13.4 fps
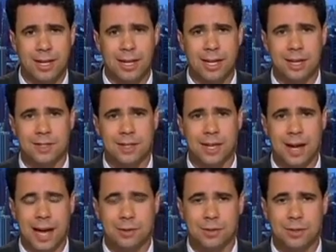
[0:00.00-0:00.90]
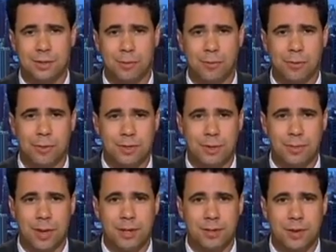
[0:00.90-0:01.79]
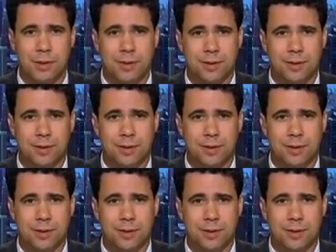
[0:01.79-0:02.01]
he doesn't get ousted before this debate is over.